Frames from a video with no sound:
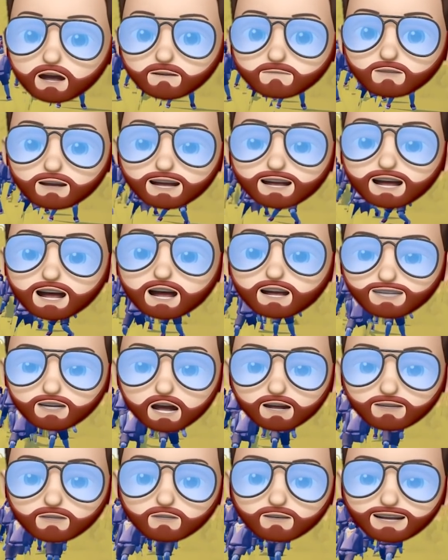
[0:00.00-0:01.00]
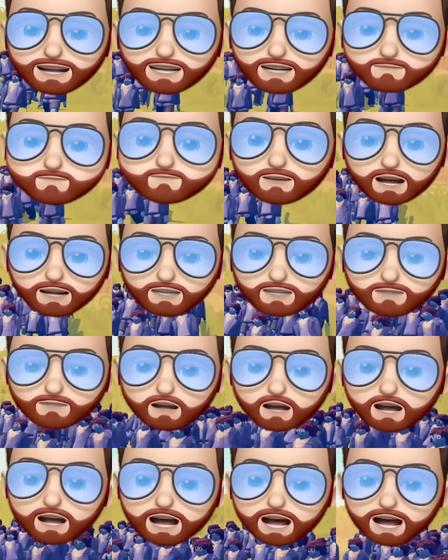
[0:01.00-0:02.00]
OP, so I threw it against a bunch of
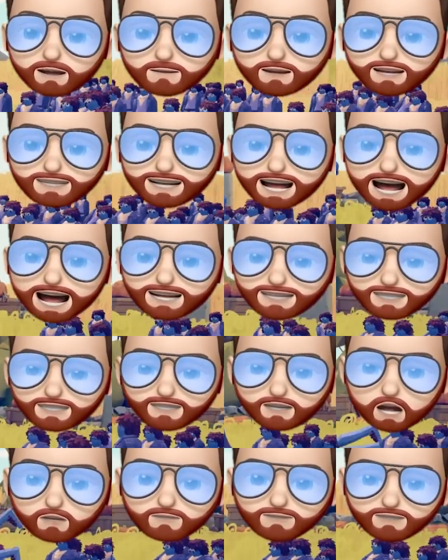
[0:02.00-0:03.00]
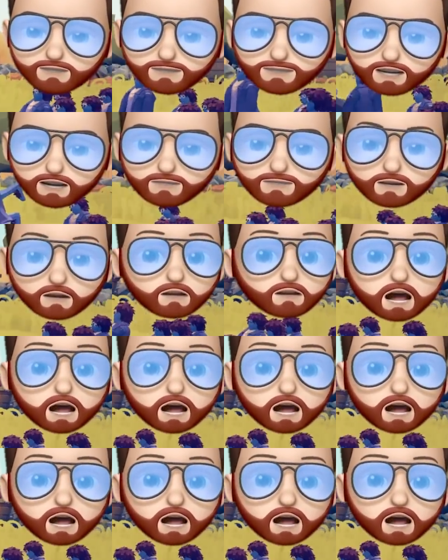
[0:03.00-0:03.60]
hobbits as the cultist goes in there.